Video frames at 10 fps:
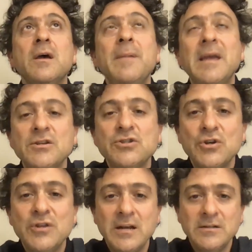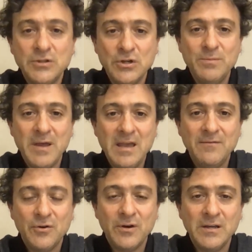making sure that good
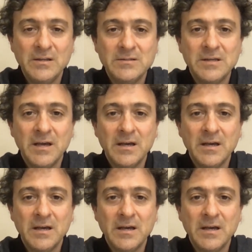behavior is